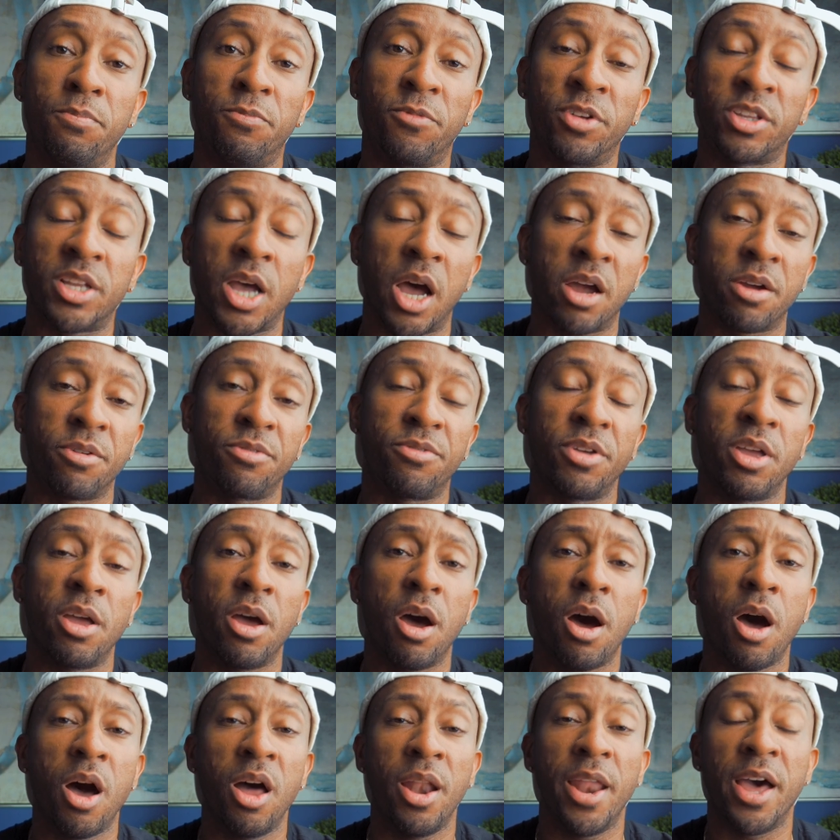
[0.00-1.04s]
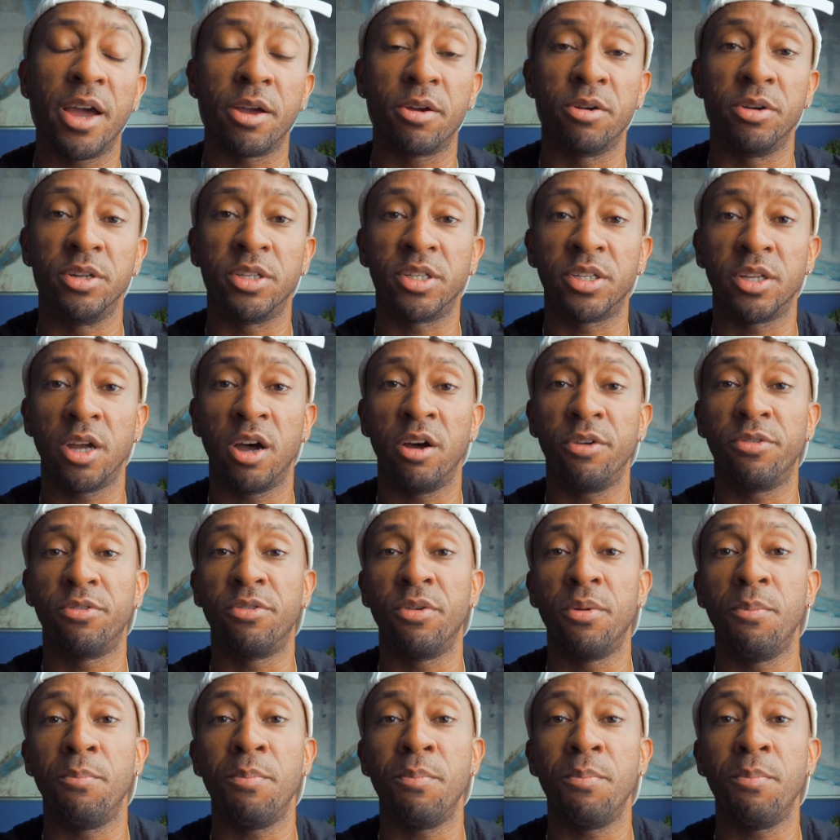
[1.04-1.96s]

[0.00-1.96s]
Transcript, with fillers: photography, all that good stuff.